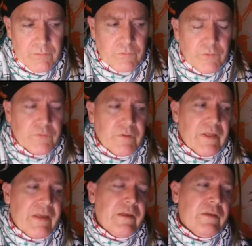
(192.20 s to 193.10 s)
So
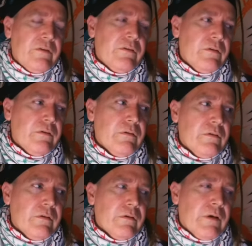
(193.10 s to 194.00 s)
today,
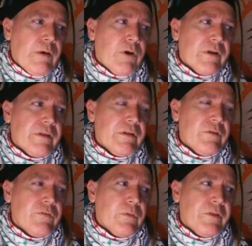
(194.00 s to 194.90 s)
I want to get
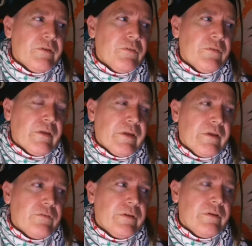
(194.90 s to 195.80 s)
into some of these
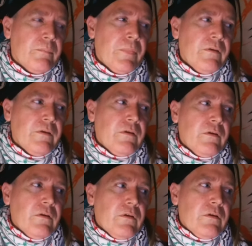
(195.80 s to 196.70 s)
things. And
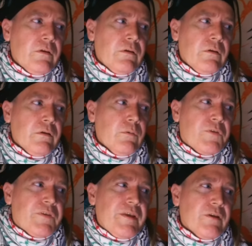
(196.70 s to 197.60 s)

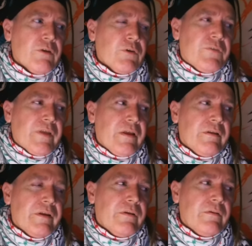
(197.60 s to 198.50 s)
what's key to
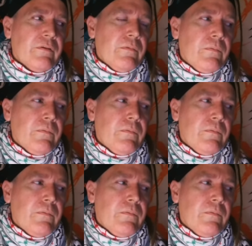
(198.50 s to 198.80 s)
understanding